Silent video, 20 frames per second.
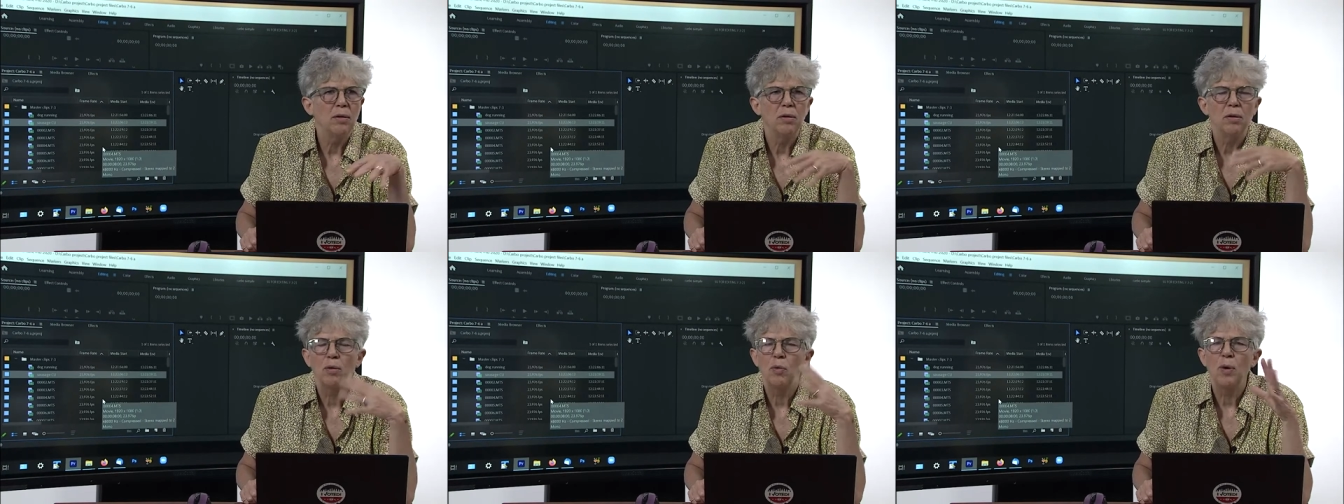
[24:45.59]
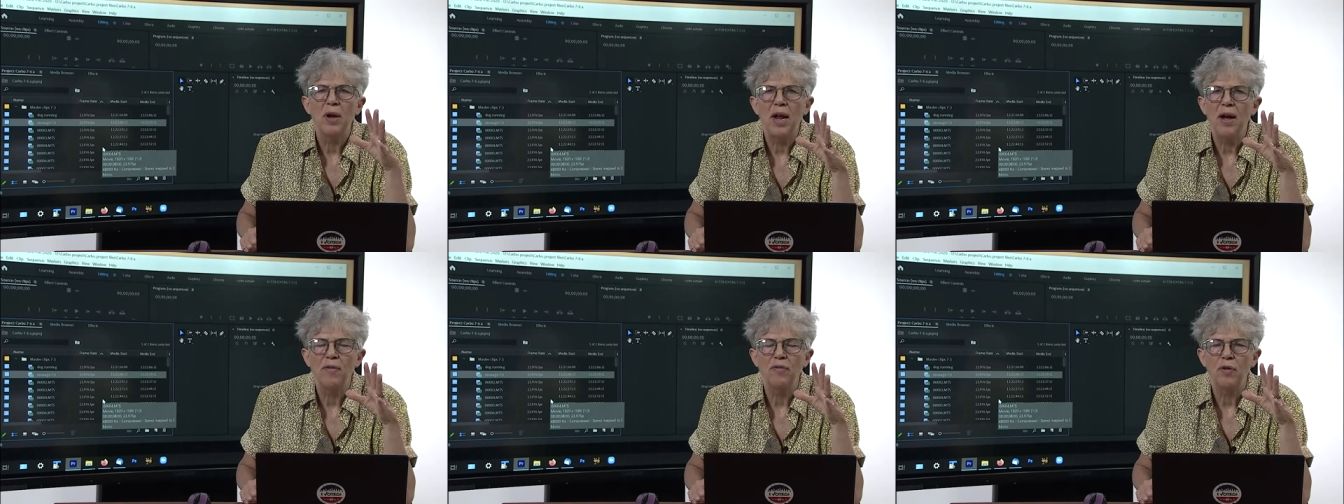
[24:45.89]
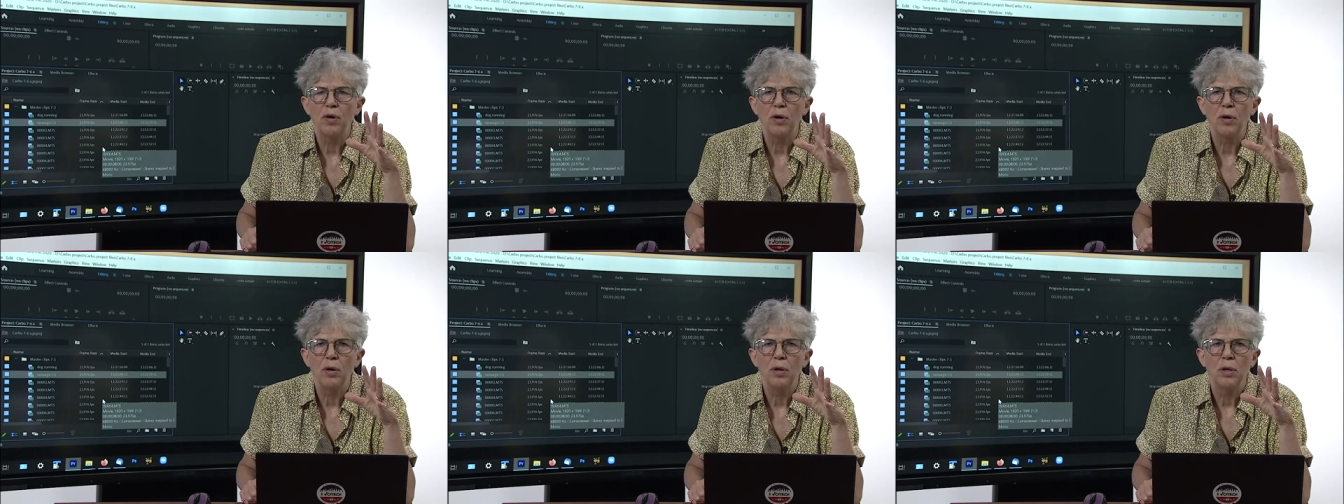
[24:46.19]
or
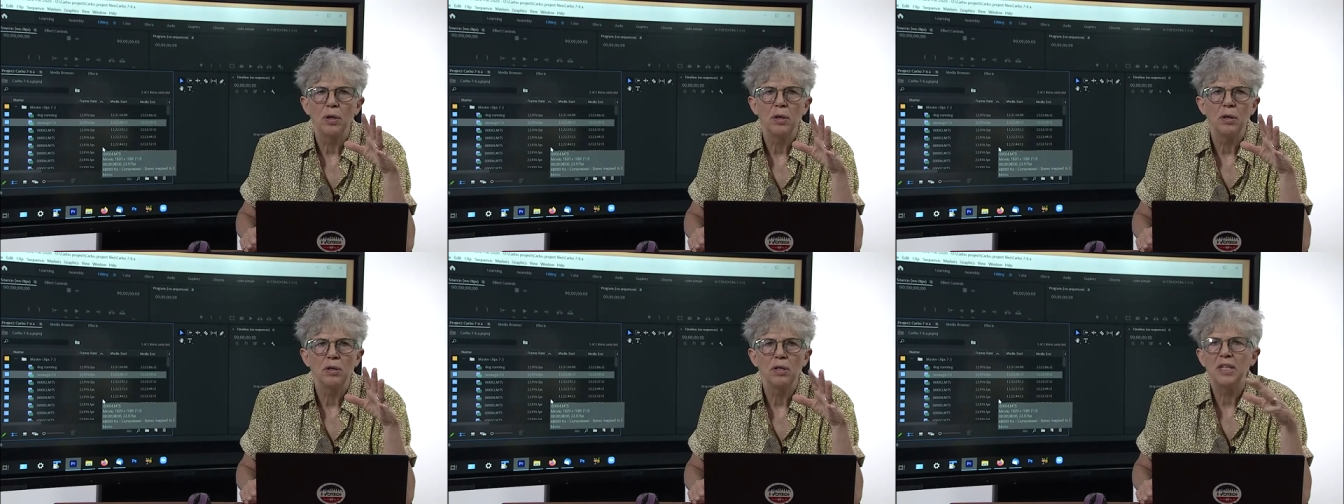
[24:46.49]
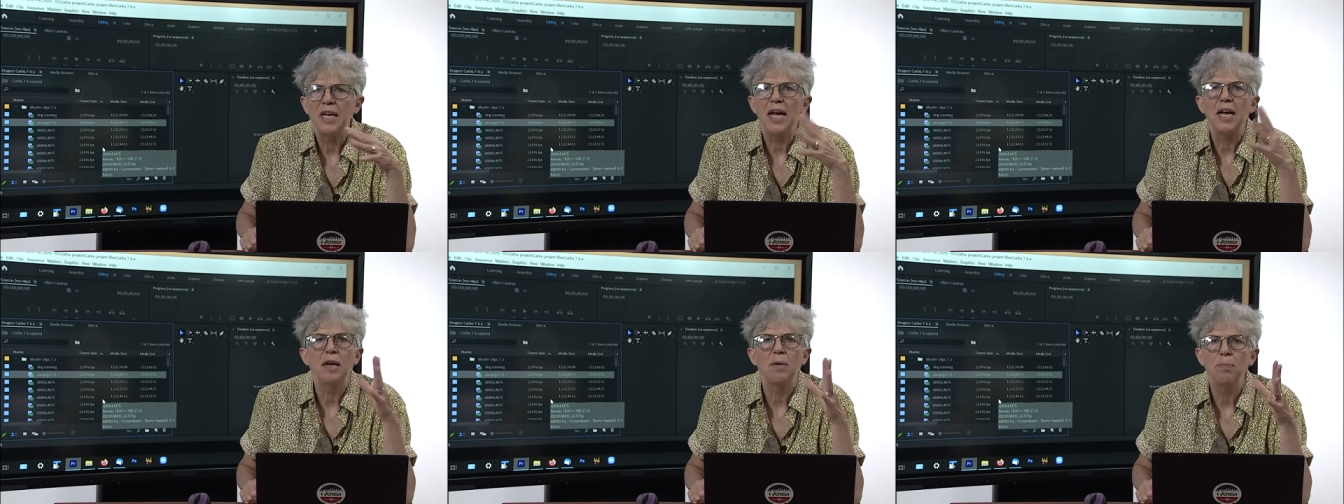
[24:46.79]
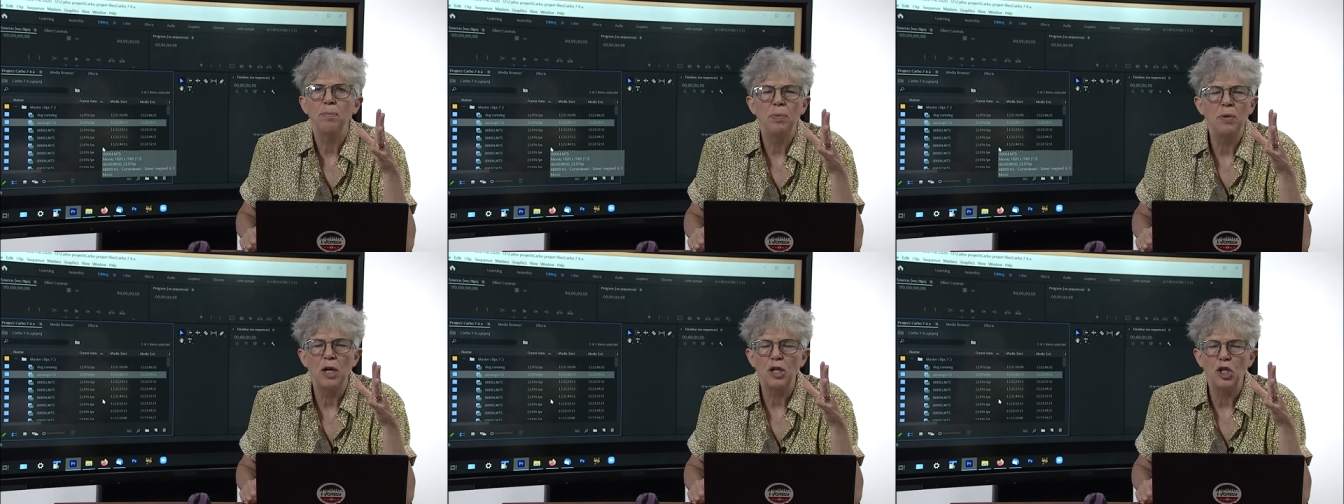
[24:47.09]
whatever, take a
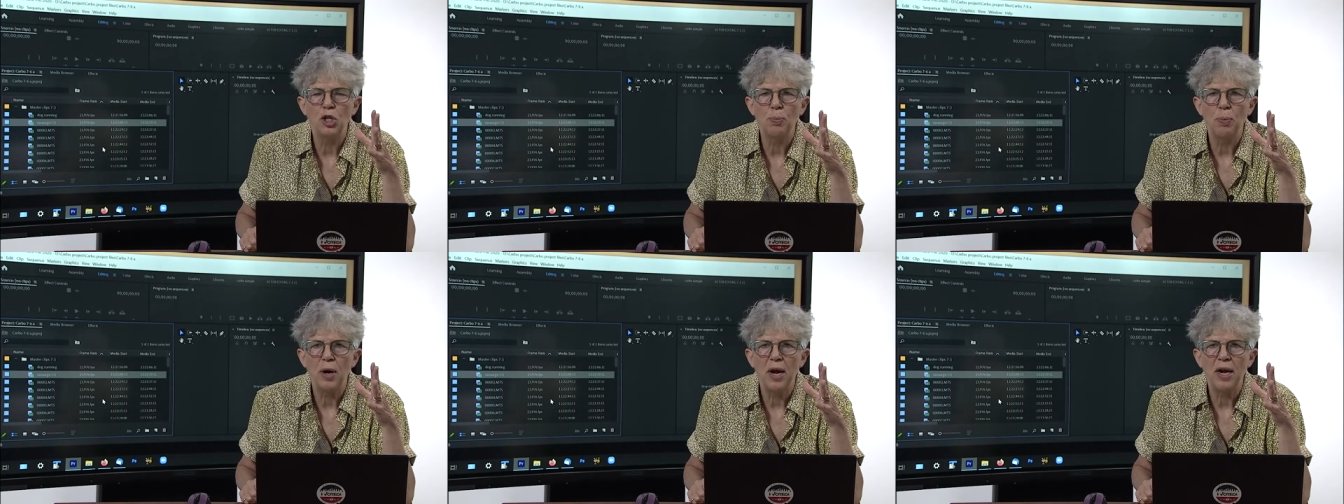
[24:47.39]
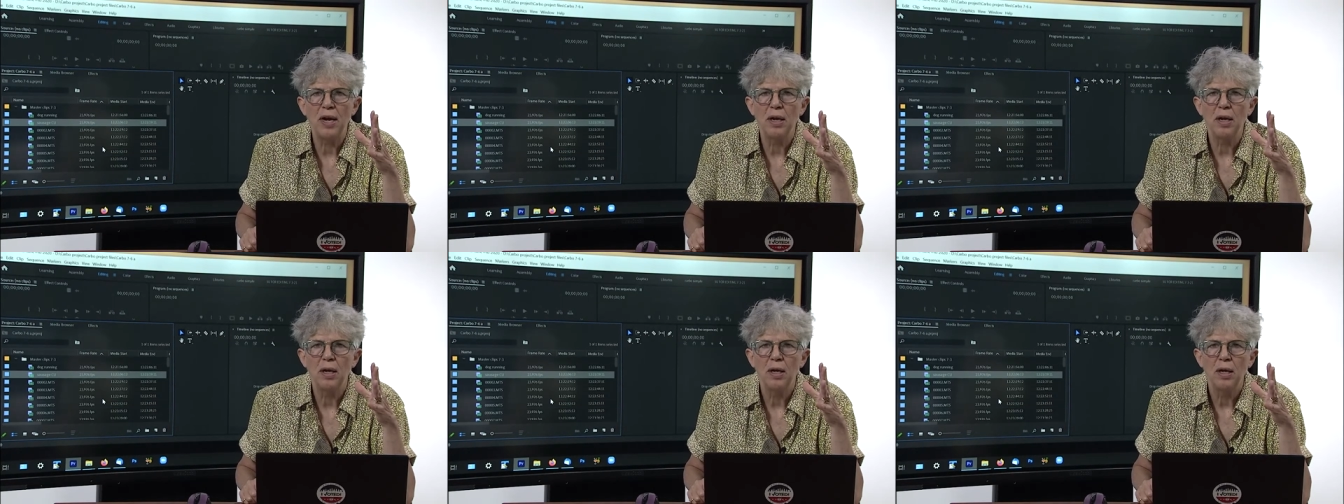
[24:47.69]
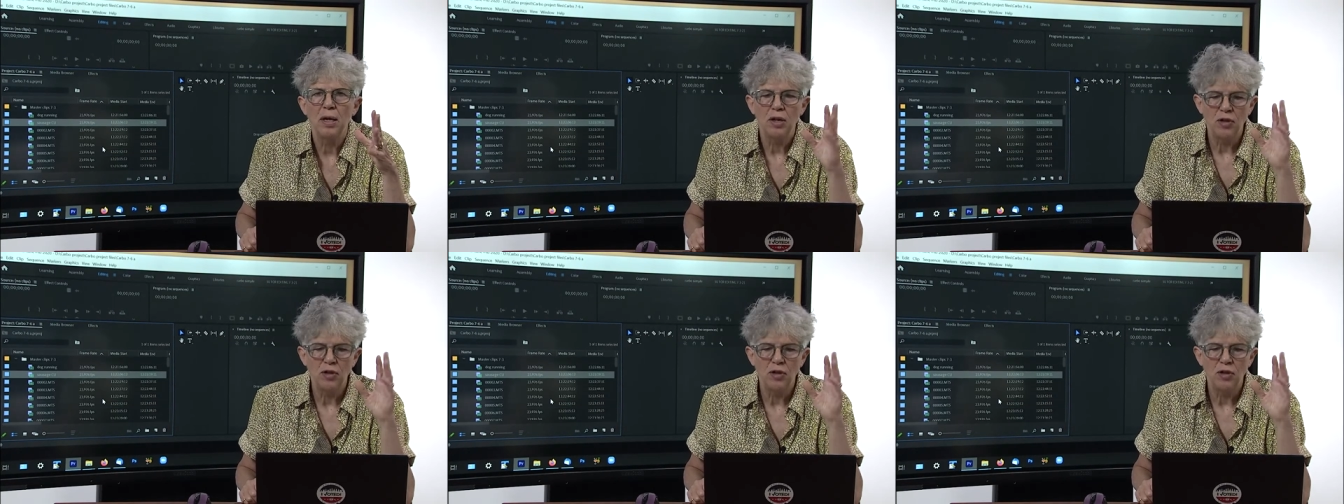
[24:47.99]
lunch break.